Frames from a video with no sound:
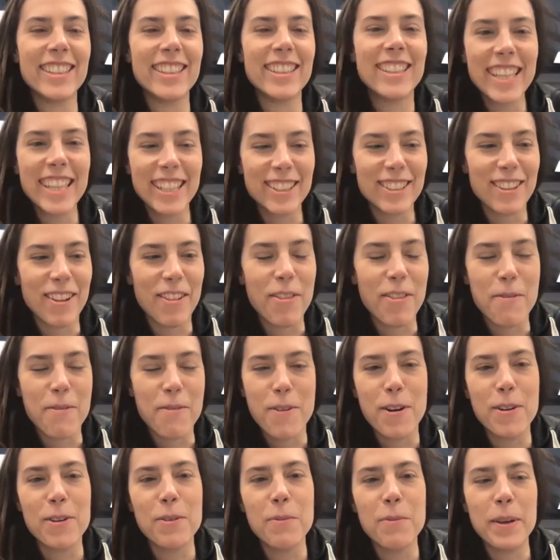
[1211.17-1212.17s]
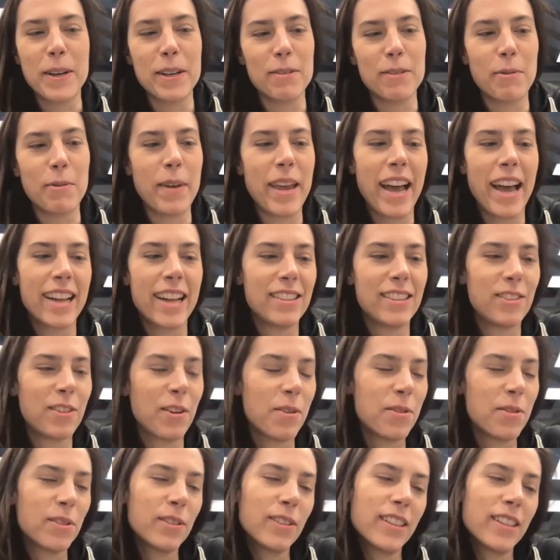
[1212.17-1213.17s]
tears on the phone because we had
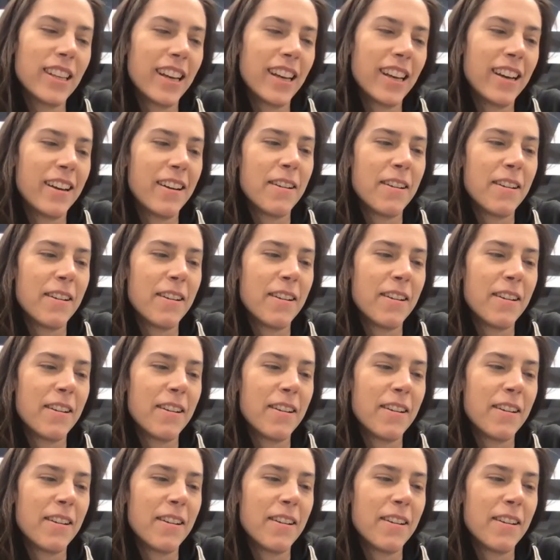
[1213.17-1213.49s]
sold,